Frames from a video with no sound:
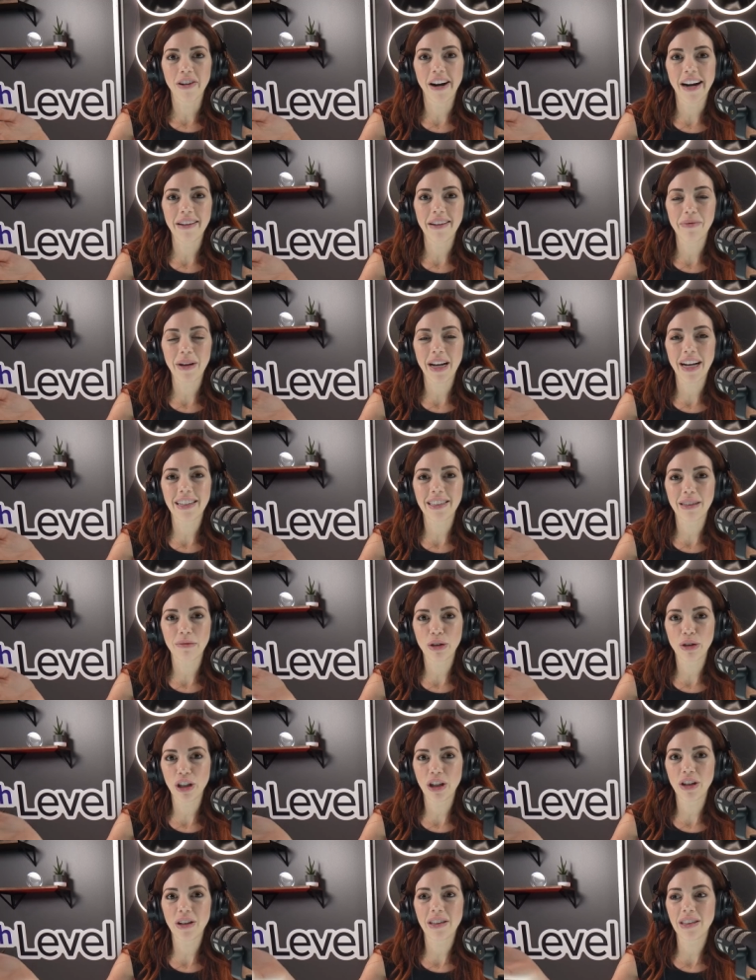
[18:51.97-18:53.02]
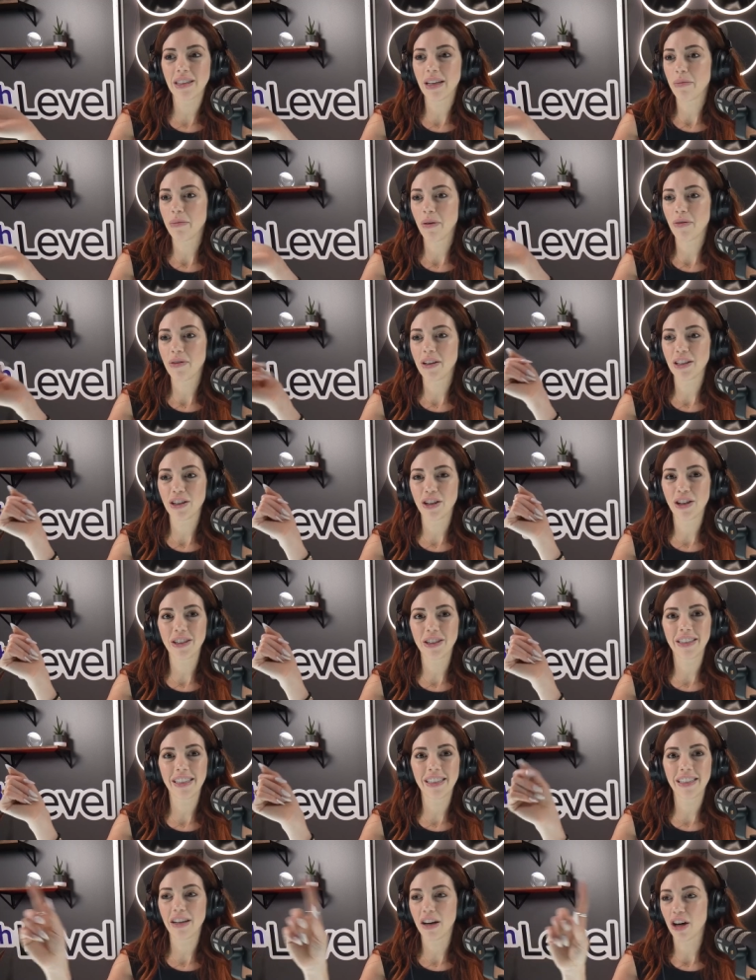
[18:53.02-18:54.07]
right? Because I'm sure that some of these
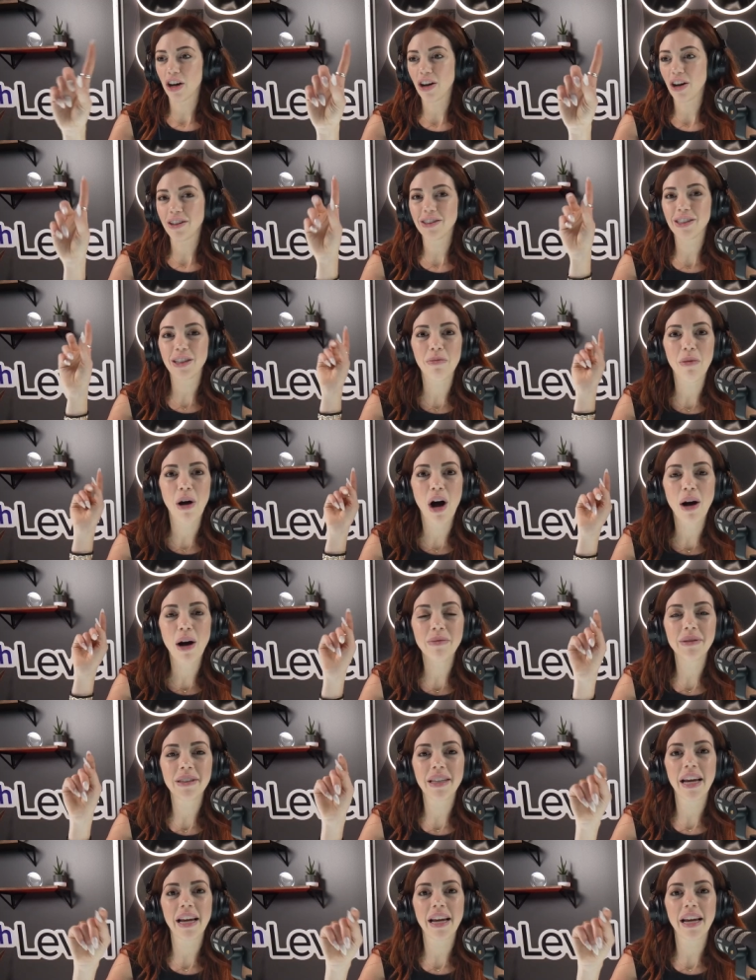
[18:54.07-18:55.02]
nurses are also moms.